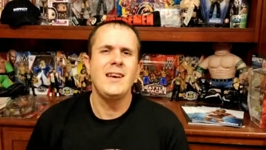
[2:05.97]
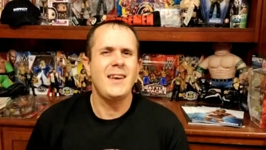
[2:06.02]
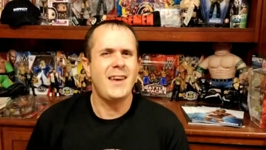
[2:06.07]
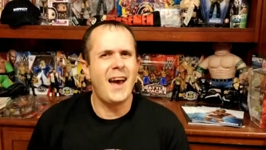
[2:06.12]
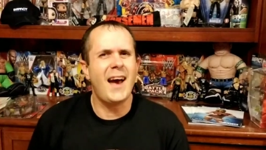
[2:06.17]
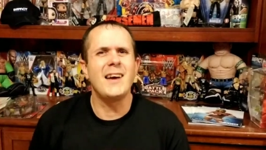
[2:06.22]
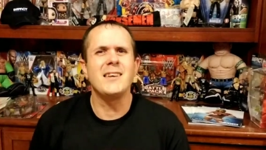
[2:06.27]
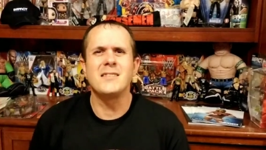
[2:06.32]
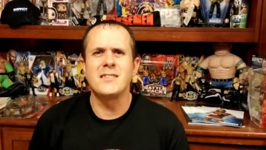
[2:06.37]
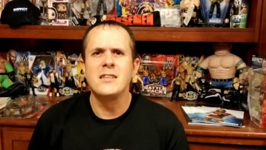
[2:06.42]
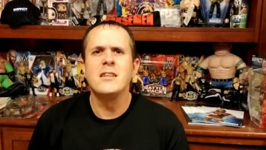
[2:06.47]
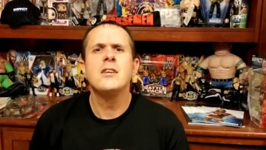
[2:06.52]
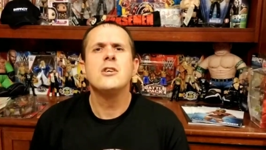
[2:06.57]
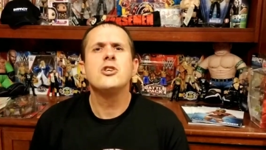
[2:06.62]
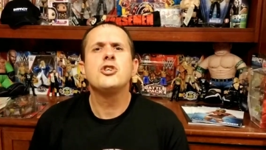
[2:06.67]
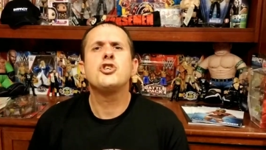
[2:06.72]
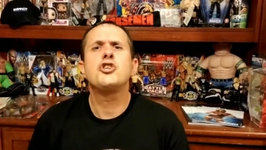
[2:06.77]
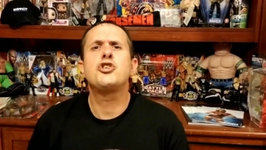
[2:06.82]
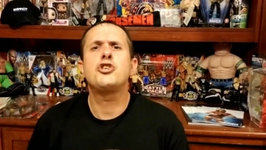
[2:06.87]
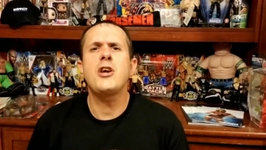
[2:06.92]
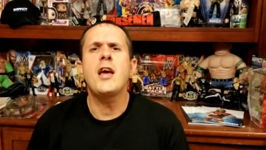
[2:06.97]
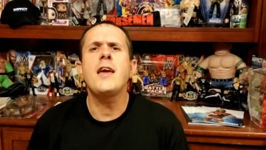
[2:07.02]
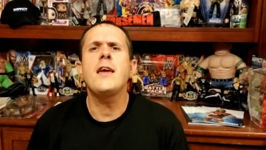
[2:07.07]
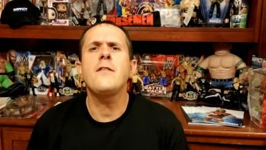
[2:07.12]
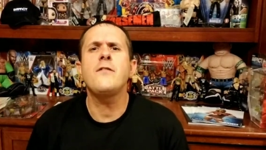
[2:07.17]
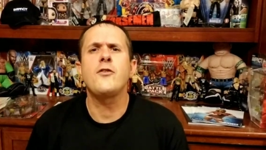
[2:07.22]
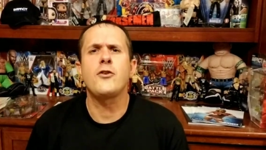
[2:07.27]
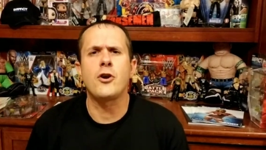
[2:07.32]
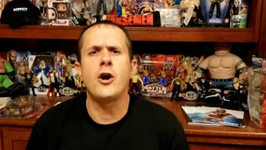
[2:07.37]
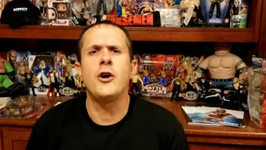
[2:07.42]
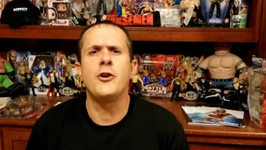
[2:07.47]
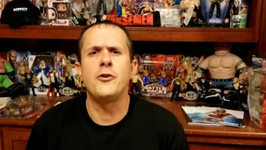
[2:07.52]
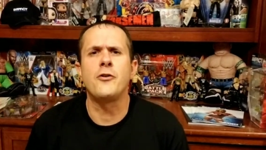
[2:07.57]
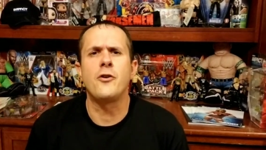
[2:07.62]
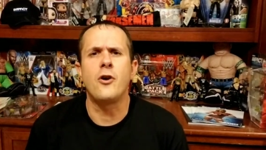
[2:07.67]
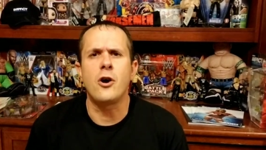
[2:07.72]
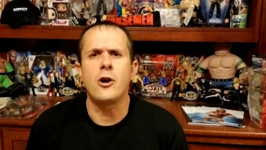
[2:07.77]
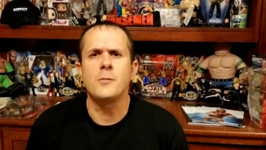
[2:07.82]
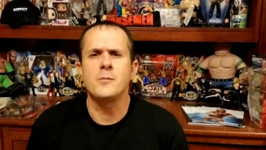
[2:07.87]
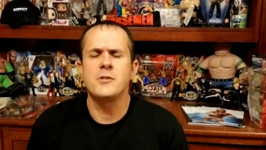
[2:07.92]
Guys, shave your
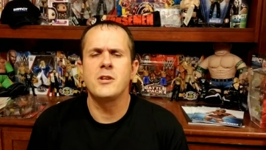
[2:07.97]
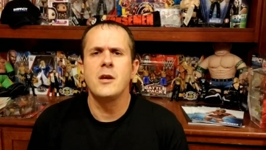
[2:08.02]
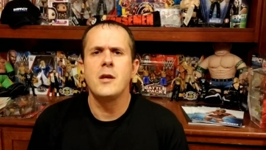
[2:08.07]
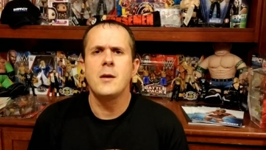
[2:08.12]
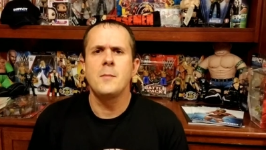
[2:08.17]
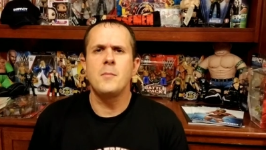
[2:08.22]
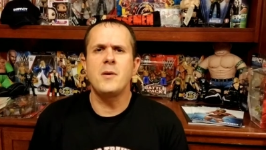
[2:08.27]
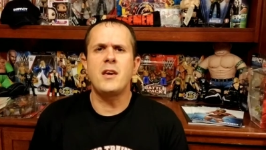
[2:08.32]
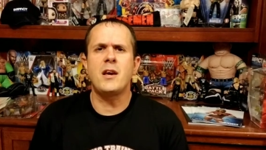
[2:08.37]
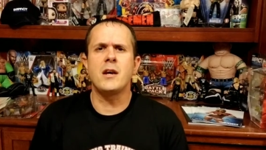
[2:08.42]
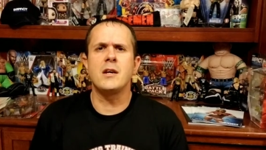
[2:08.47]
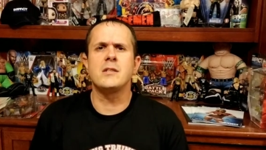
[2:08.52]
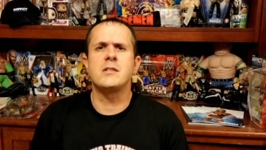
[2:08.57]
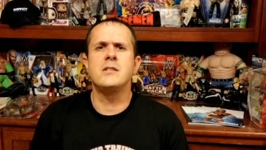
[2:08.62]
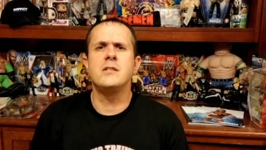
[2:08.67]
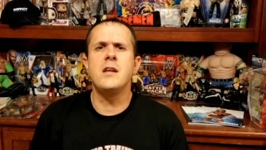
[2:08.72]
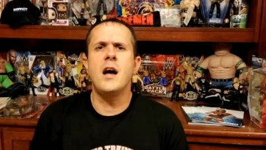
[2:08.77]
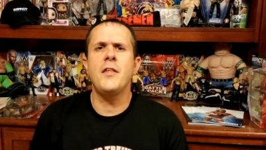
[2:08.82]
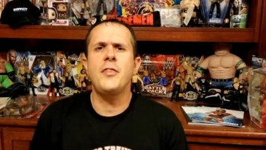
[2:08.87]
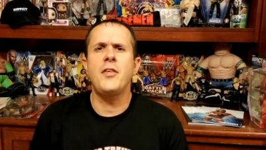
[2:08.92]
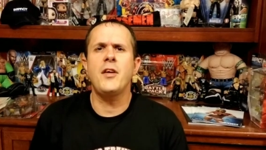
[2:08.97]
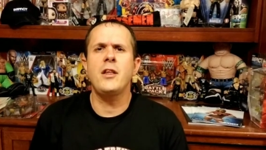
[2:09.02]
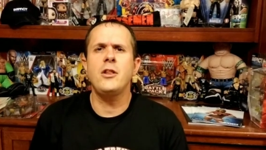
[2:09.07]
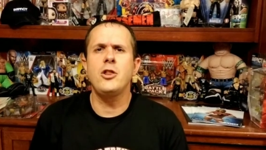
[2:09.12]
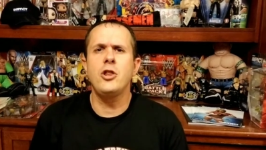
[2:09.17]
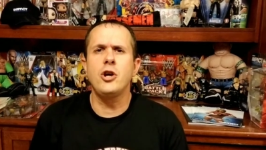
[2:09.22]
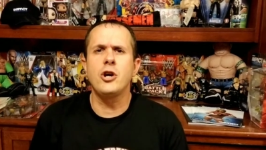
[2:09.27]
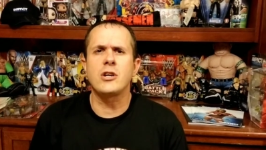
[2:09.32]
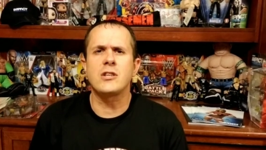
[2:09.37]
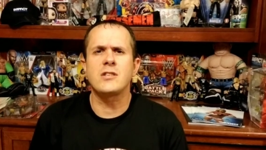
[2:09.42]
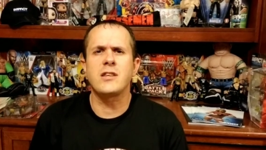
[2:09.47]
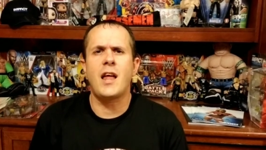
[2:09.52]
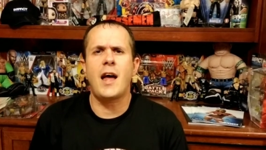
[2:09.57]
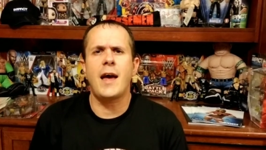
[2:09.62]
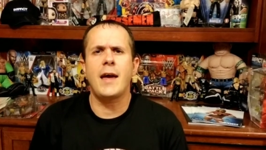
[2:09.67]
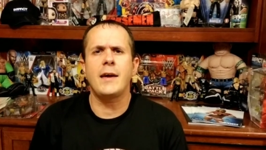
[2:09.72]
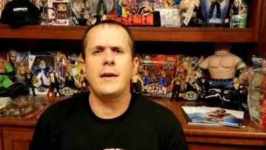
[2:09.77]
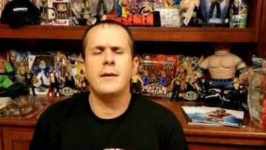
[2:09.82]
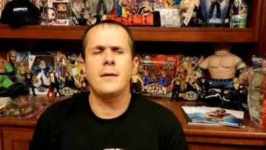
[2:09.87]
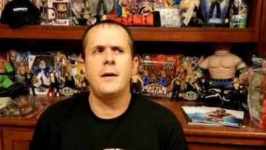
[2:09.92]
underarms because nothing looks
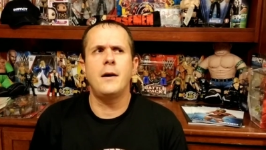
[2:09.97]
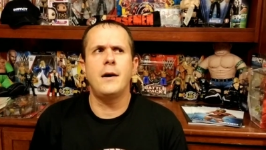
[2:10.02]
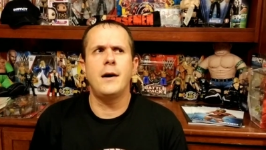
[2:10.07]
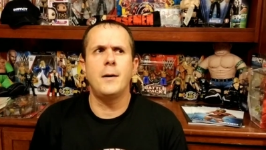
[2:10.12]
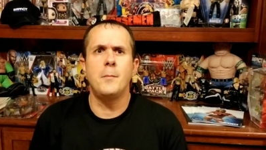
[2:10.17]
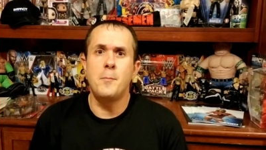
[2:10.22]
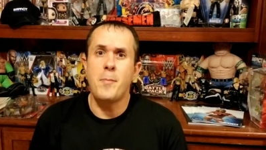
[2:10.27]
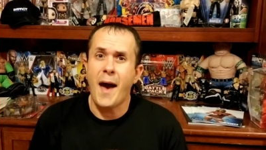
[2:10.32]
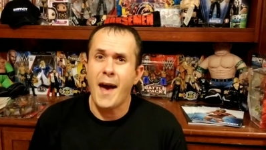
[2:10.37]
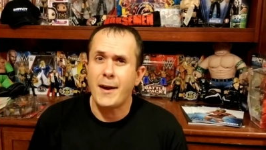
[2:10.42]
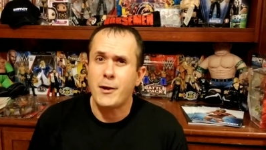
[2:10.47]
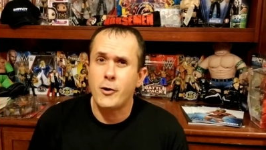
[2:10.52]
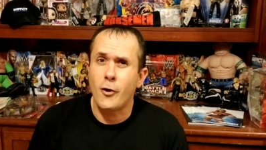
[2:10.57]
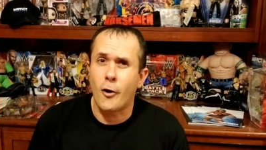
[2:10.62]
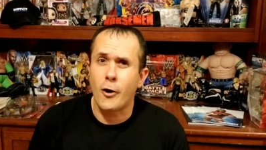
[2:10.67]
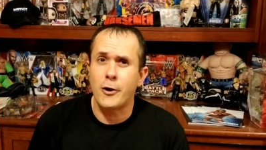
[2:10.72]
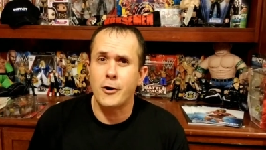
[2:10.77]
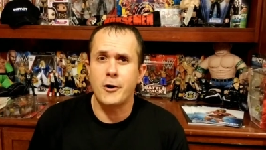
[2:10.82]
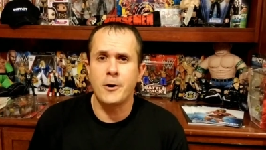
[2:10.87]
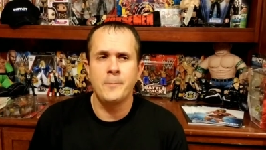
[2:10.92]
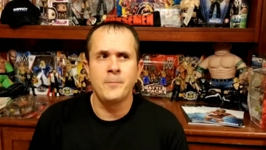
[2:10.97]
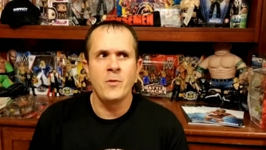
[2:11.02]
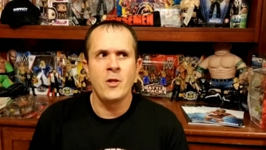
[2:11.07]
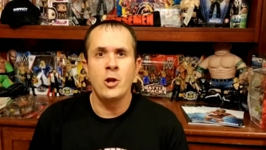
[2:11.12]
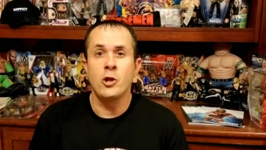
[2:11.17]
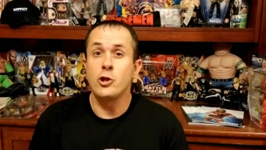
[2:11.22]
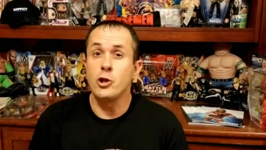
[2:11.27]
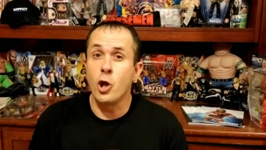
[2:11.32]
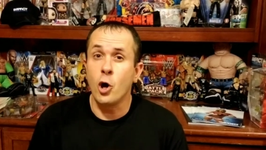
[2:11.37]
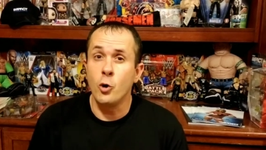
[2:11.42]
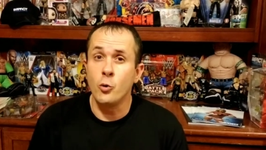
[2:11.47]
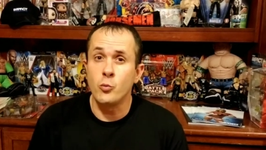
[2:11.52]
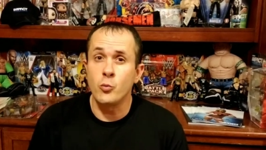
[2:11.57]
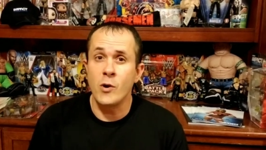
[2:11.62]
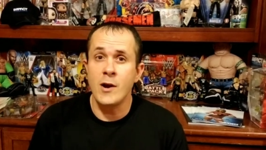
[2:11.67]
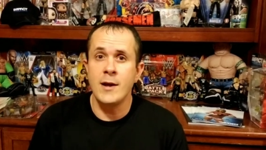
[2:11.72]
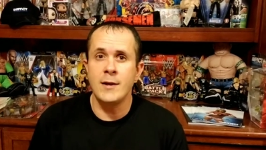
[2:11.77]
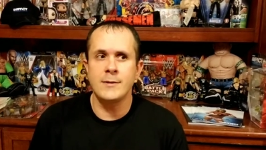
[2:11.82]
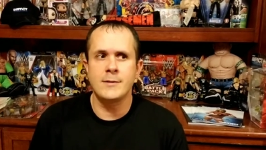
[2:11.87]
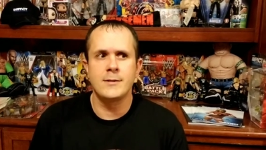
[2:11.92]
like a backyarder, low
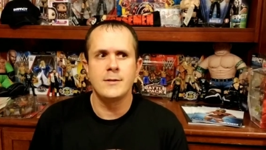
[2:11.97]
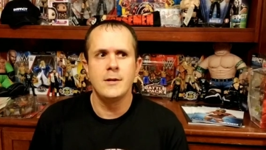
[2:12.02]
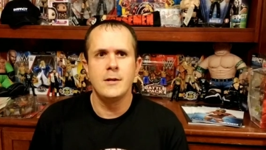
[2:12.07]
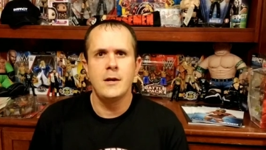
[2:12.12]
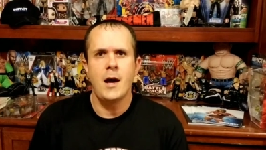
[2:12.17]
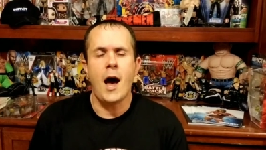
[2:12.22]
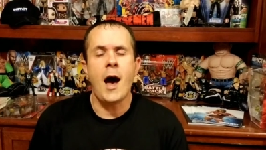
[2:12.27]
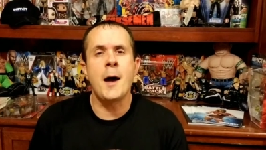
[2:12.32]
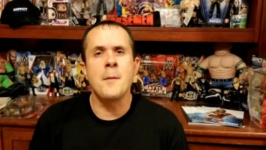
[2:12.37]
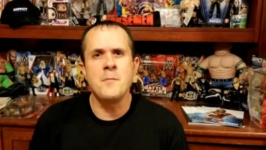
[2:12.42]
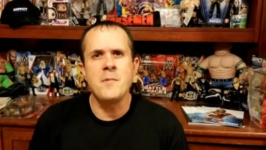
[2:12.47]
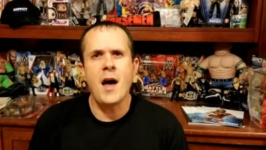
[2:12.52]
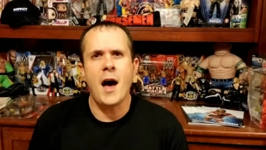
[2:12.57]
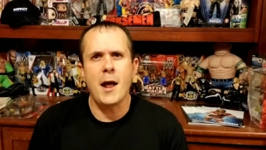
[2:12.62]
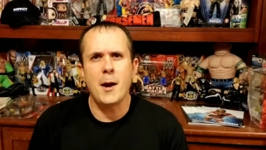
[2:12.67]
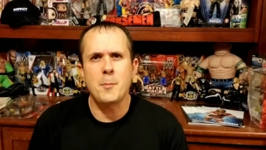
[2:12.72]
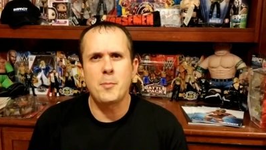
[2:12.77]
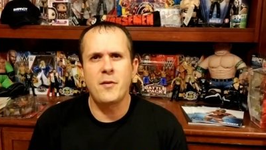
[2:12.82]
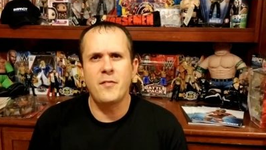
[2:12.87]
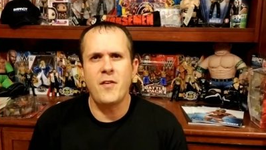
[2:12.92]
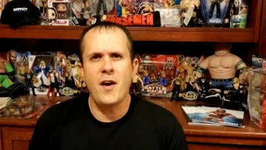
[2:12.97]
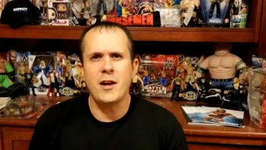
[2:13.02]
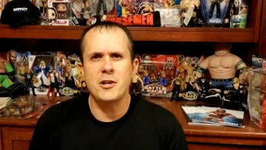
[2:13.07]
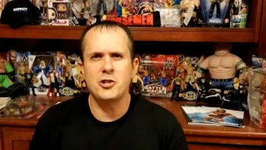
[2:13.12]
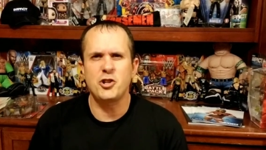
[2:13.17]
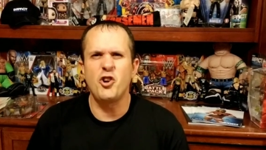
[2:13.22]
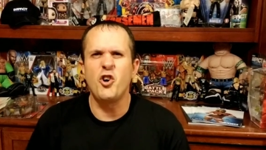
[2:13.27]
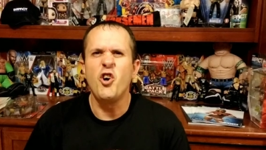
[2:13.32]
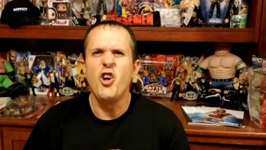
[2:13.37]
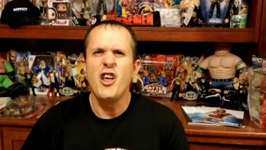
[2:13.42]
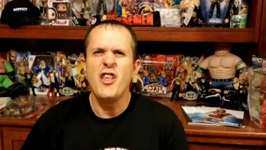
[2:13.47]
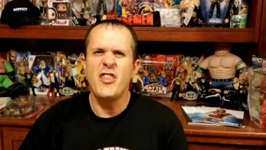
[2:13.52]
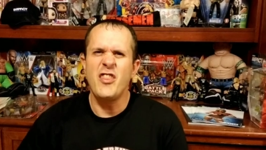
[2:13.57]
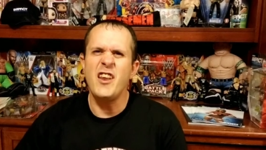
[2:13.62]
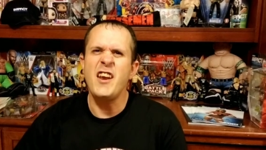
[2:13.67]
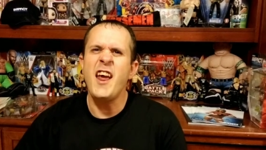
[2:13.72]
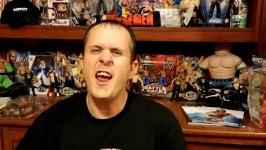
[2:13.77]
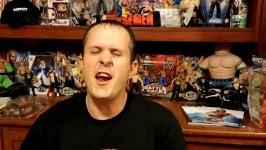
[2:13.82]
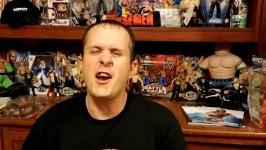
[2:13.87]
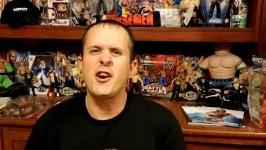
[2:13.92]
rent, I'm not a professional,
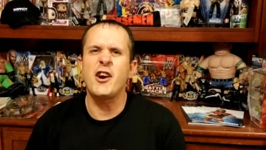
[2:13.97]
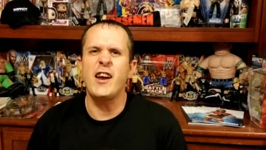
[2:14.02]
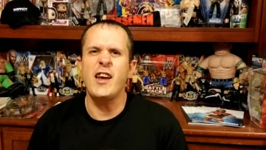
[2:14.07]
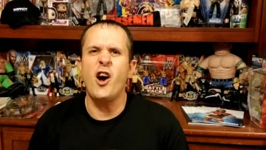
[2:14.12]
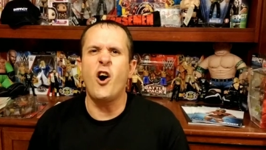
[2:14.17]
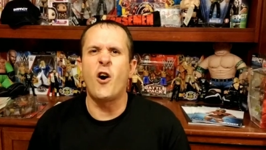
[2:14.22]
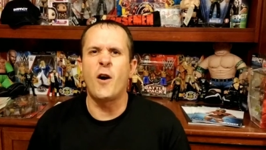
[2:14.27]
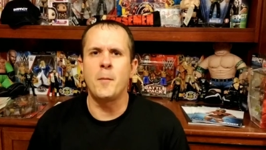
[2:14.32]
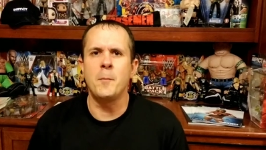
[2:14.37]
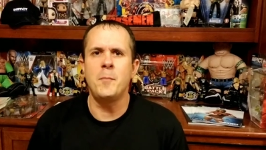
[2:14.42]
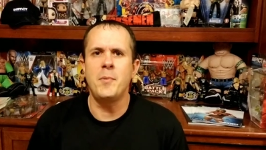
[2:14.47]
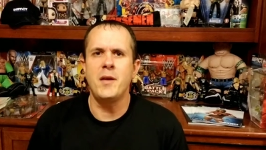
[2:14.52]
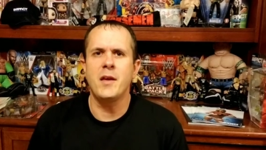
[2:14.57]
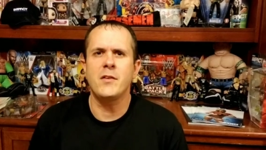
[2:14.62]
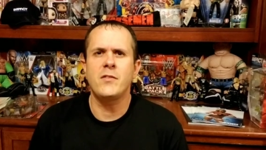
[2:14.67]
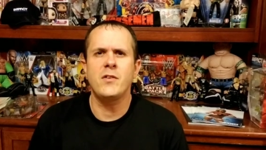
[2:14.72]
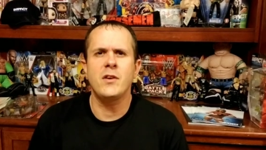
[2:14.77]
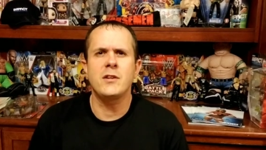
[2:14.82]
than hairy armpits.